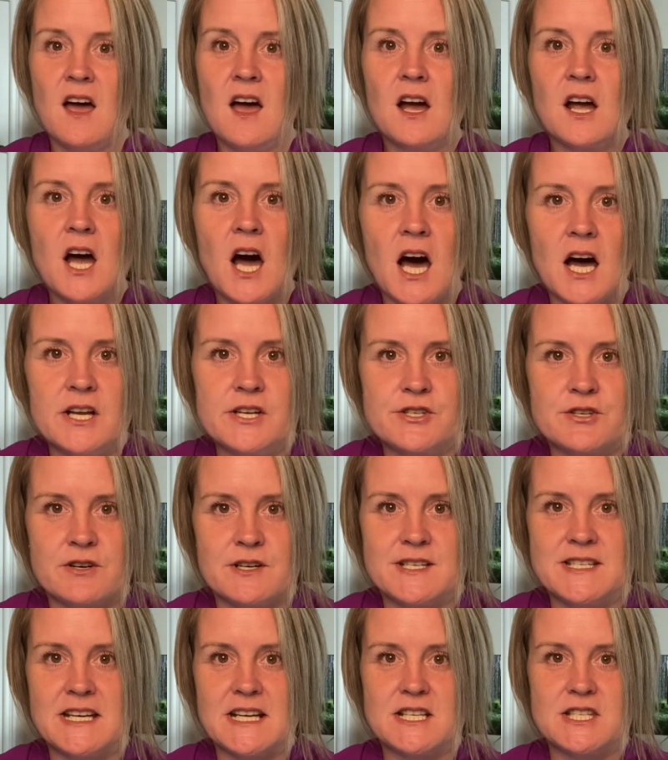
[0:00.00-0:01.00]

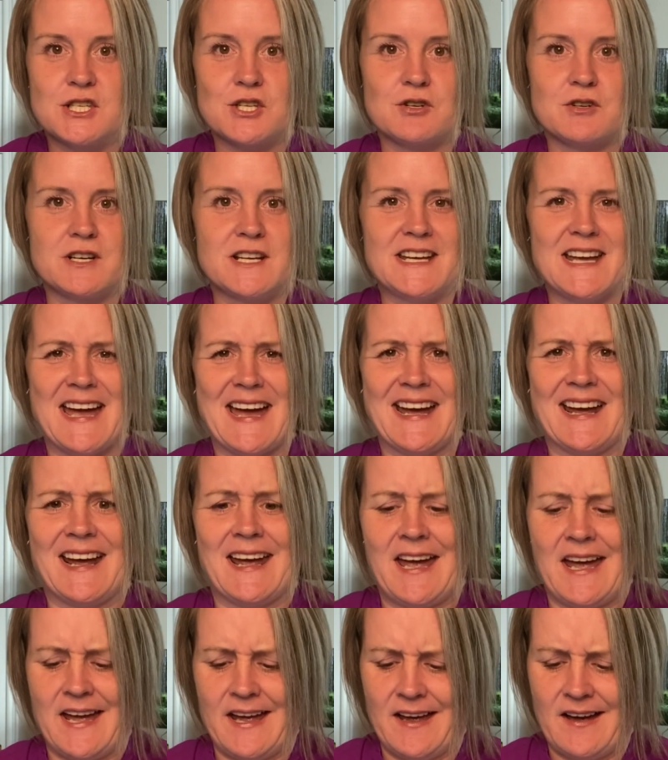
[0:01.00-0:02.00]
contradictory and
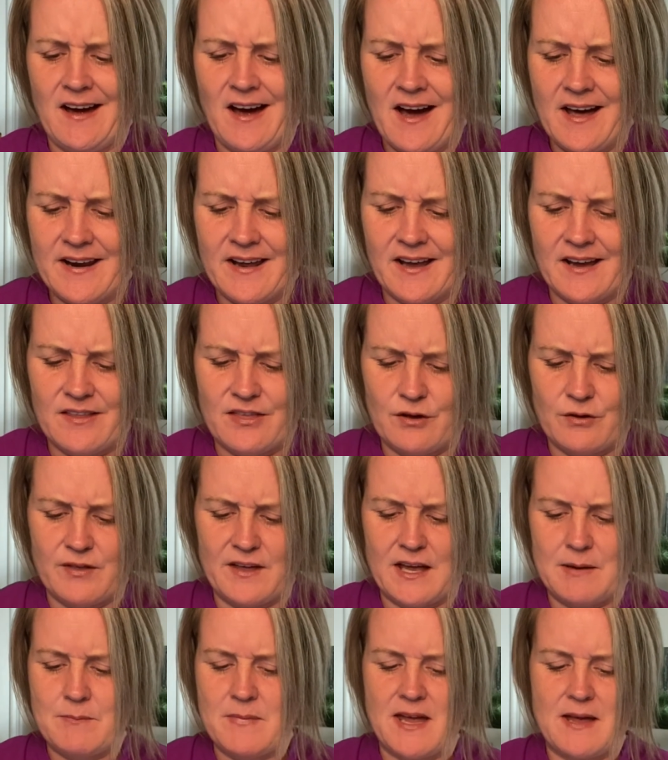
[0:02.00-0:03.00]
chaotic though
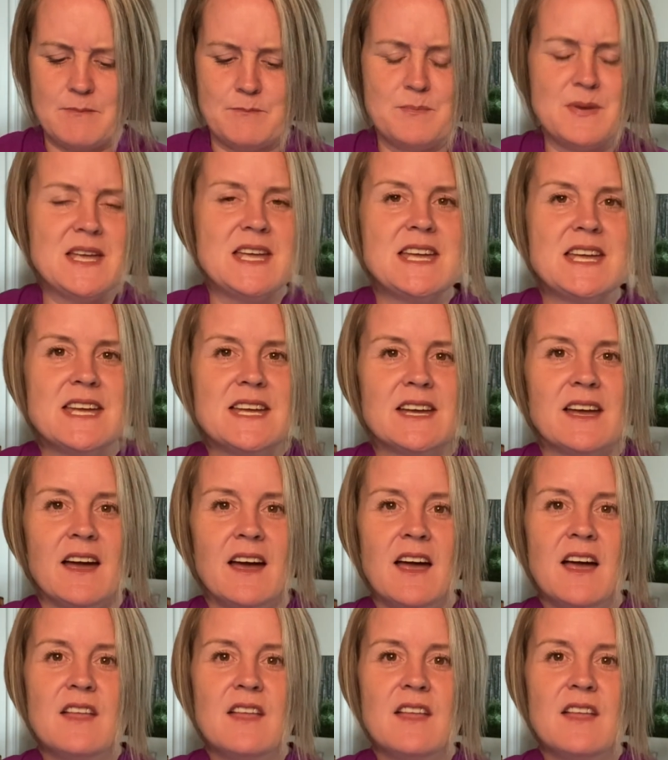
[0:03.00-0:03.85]
they may be,